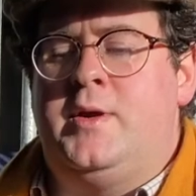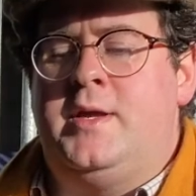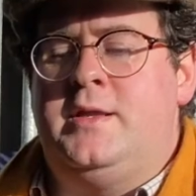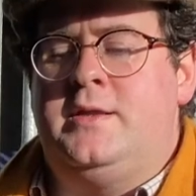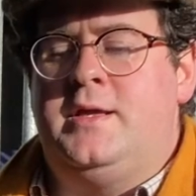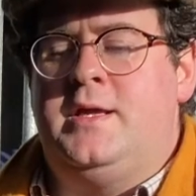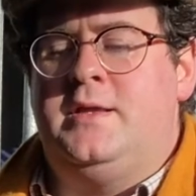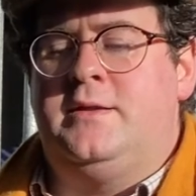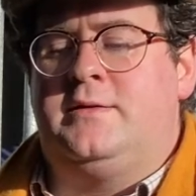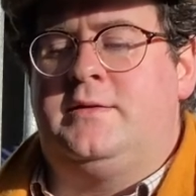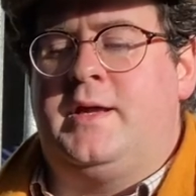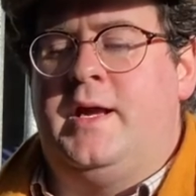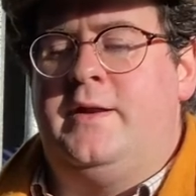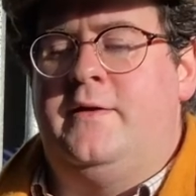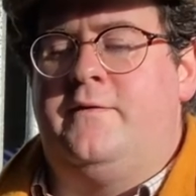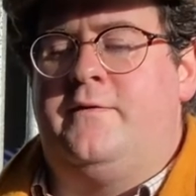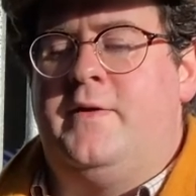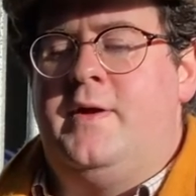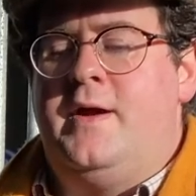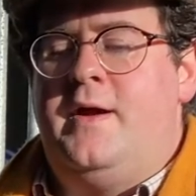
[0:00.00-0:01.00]
he's kind
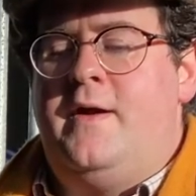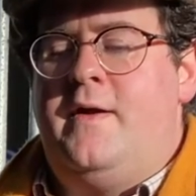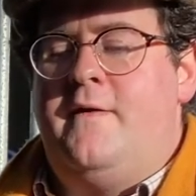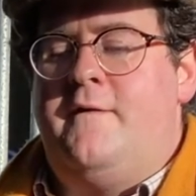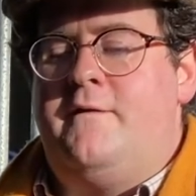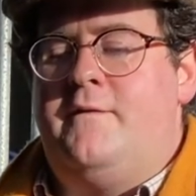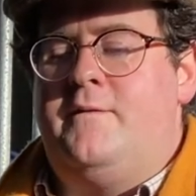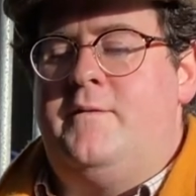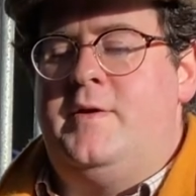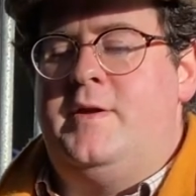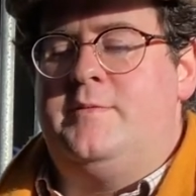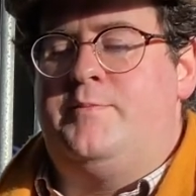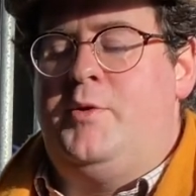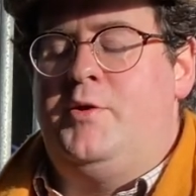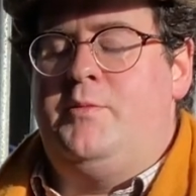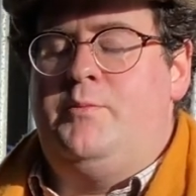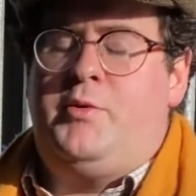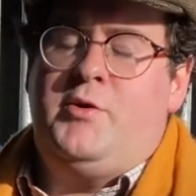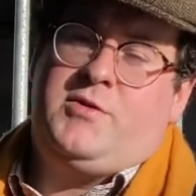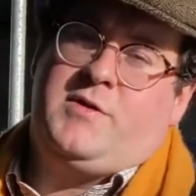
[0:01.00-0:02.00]
of, his
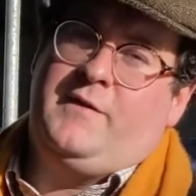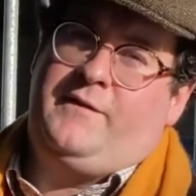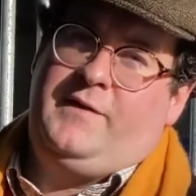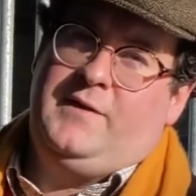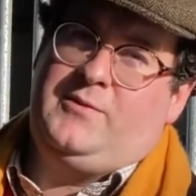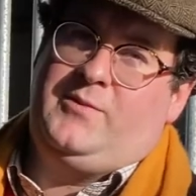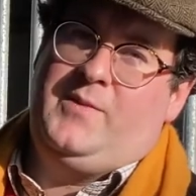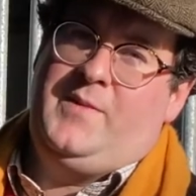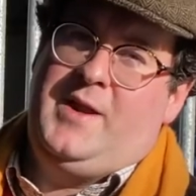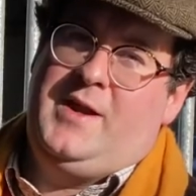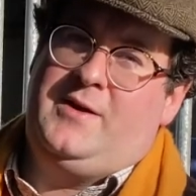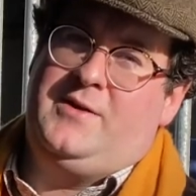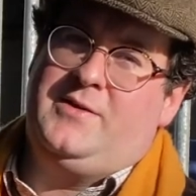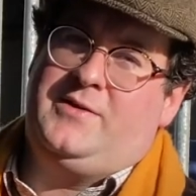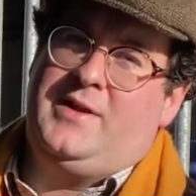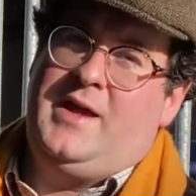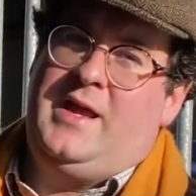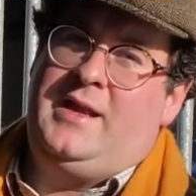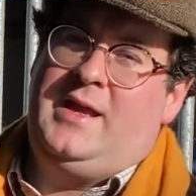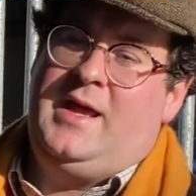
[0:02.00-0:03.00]
boots are filled with
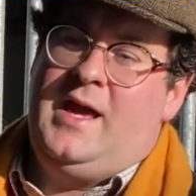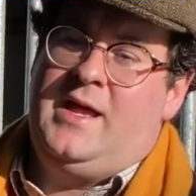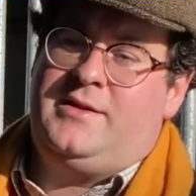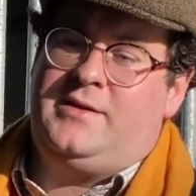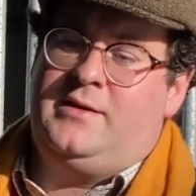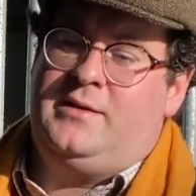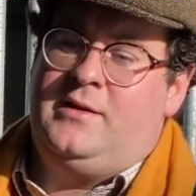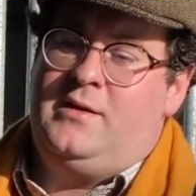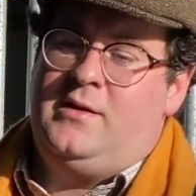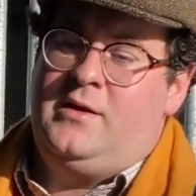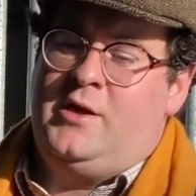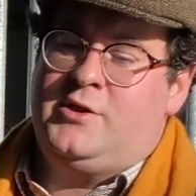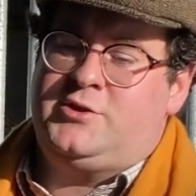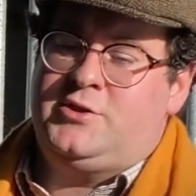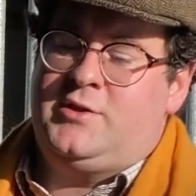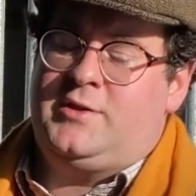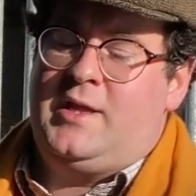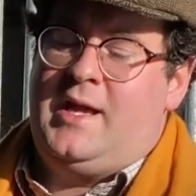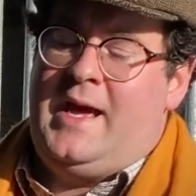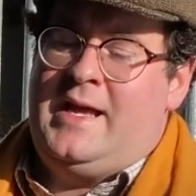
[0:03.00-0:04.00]
mares, and he has to not
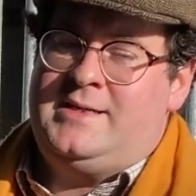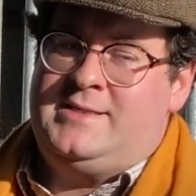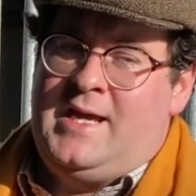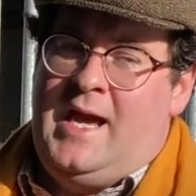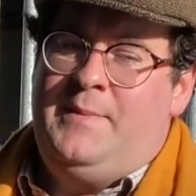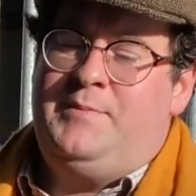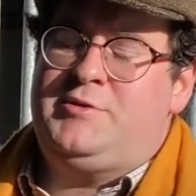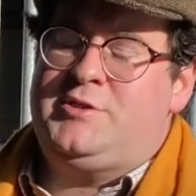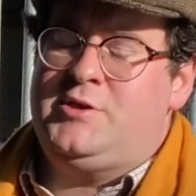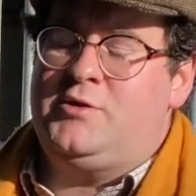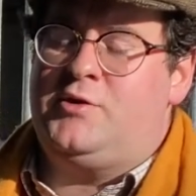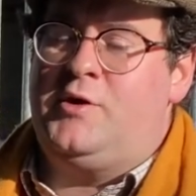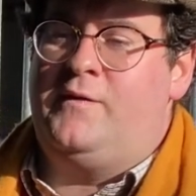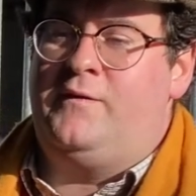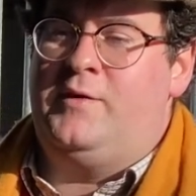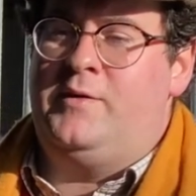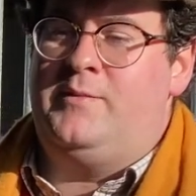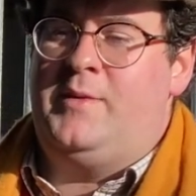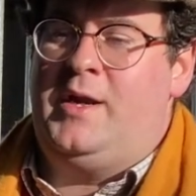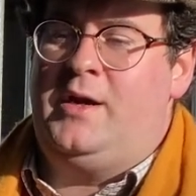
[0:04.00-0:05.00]
just adapt to
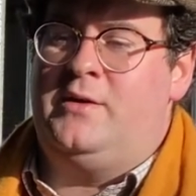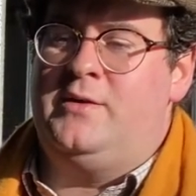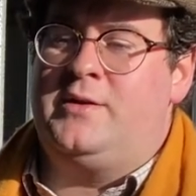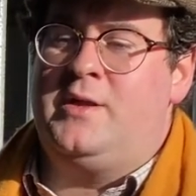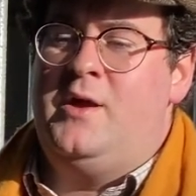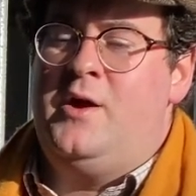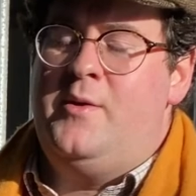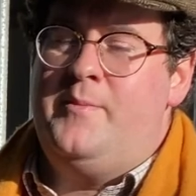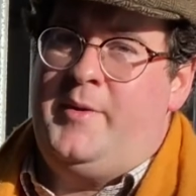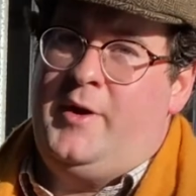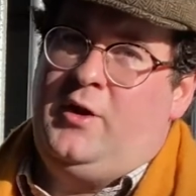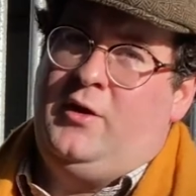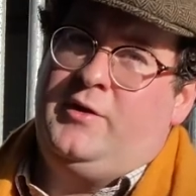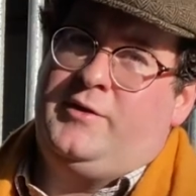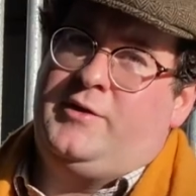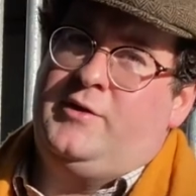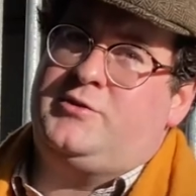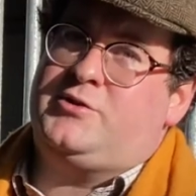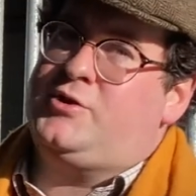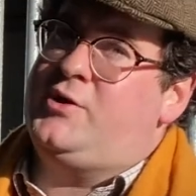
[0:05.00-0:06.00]
covering mares, but
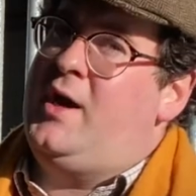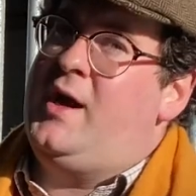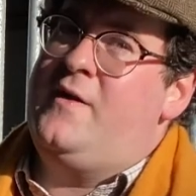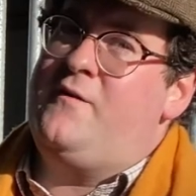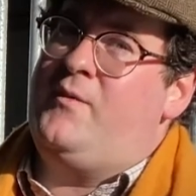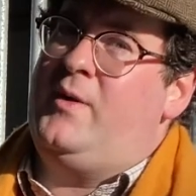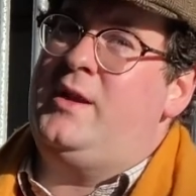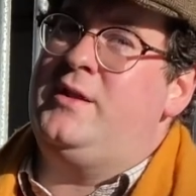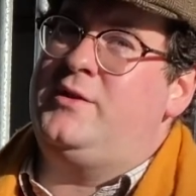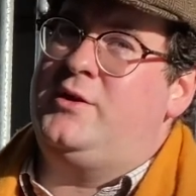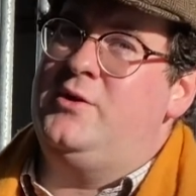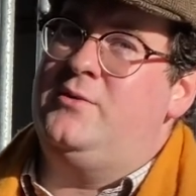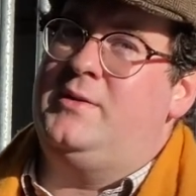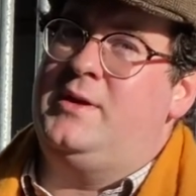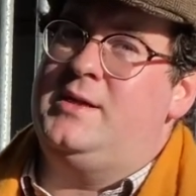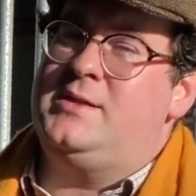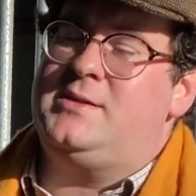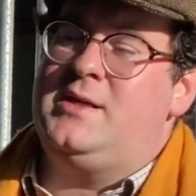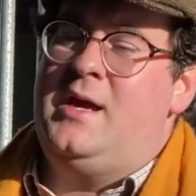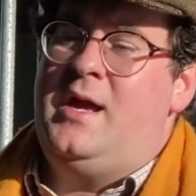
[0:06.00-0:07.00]
also thrive while he's doing
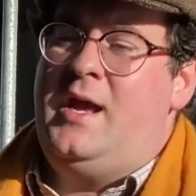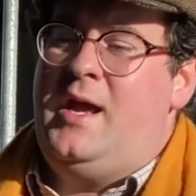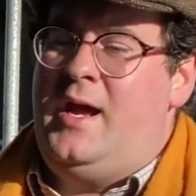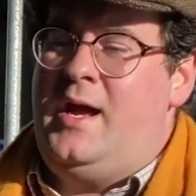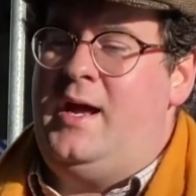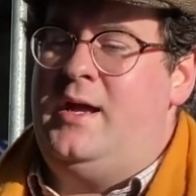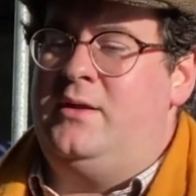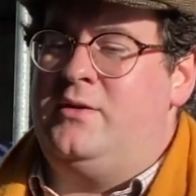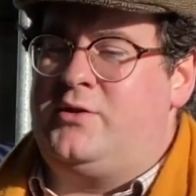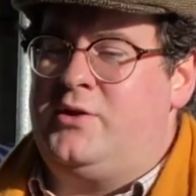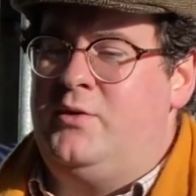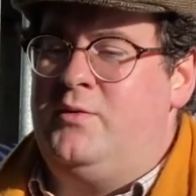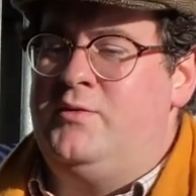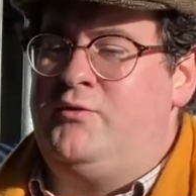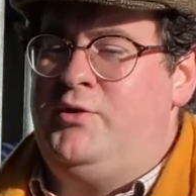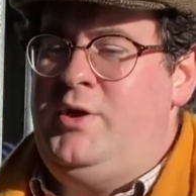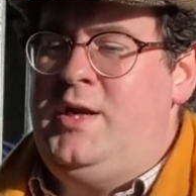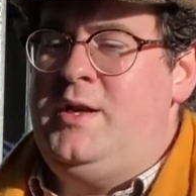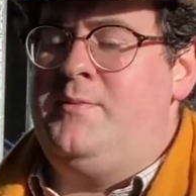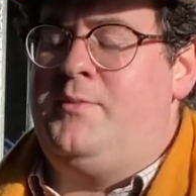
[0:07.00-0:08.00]
it. And so it
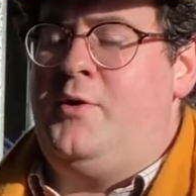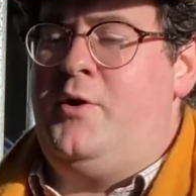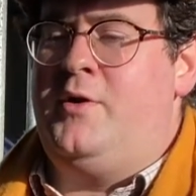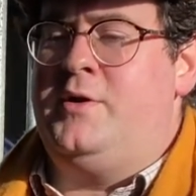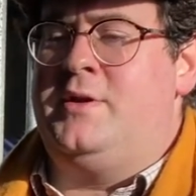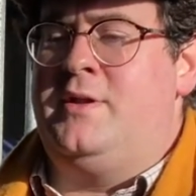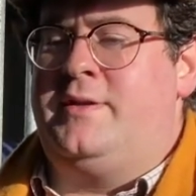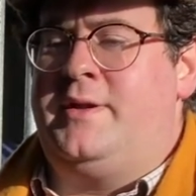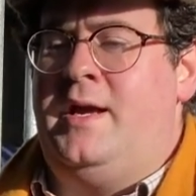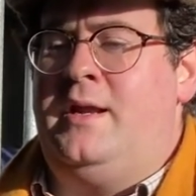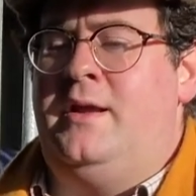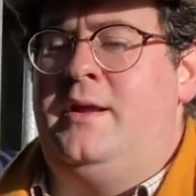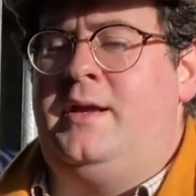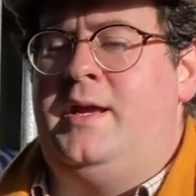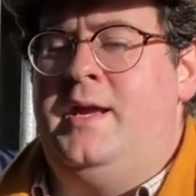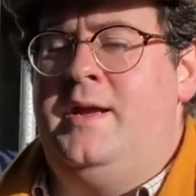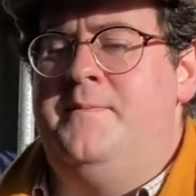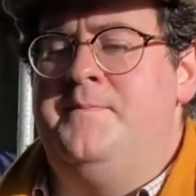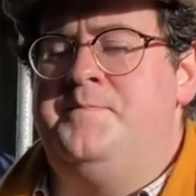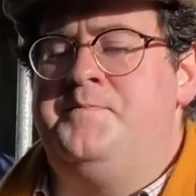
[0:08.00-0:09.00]
was really important, a stallion like
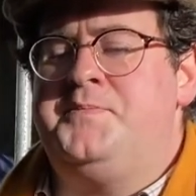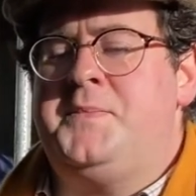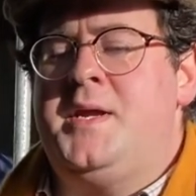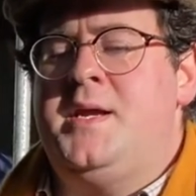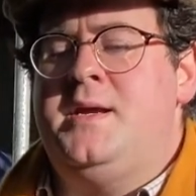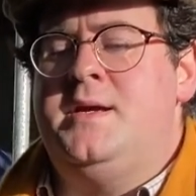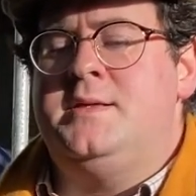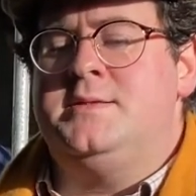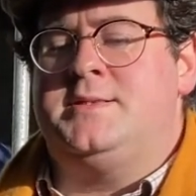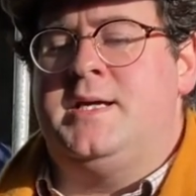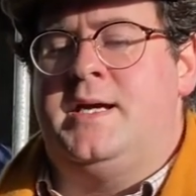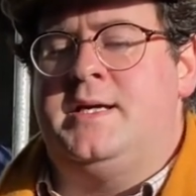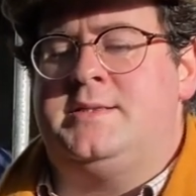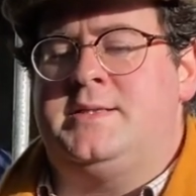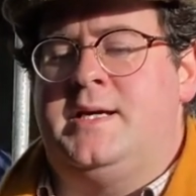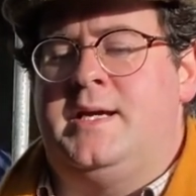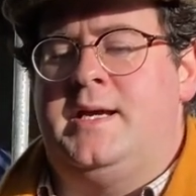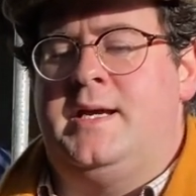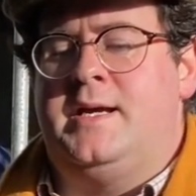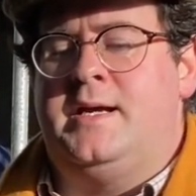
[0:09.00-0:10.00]
him,
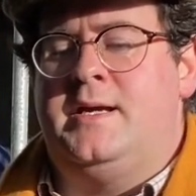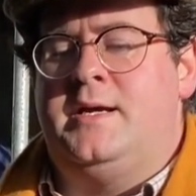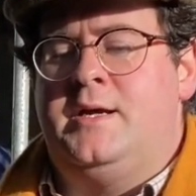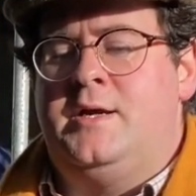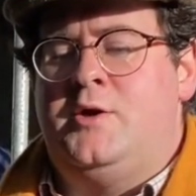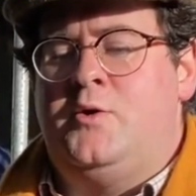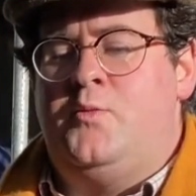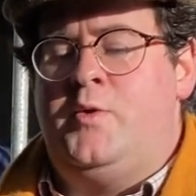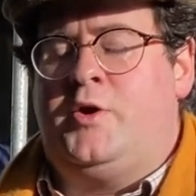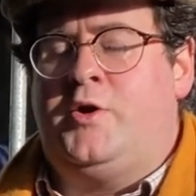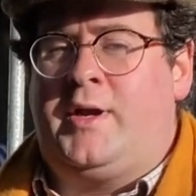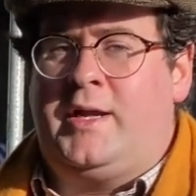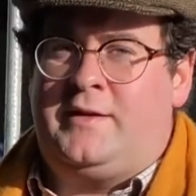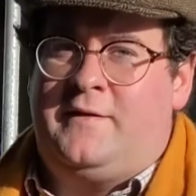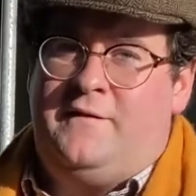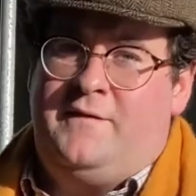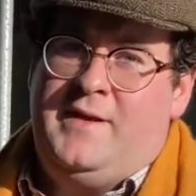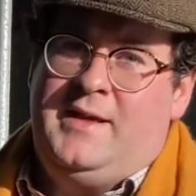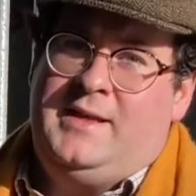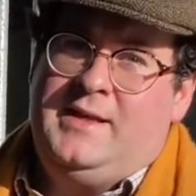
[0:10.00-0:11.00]
that we could get
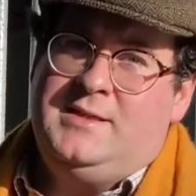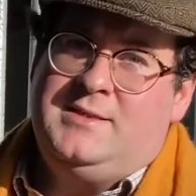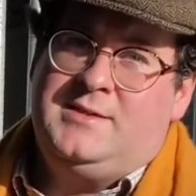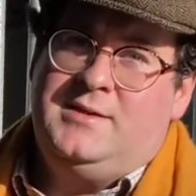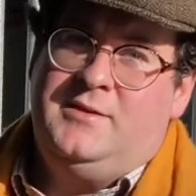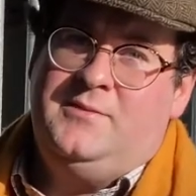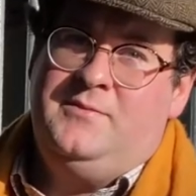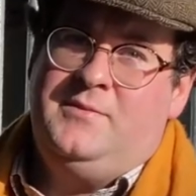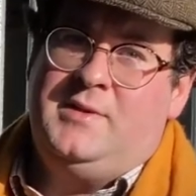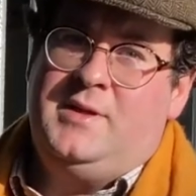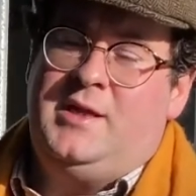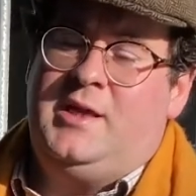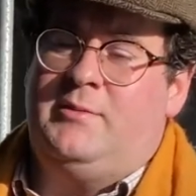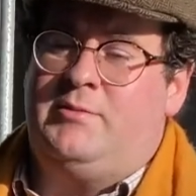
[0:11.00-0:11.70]
the feed into him. He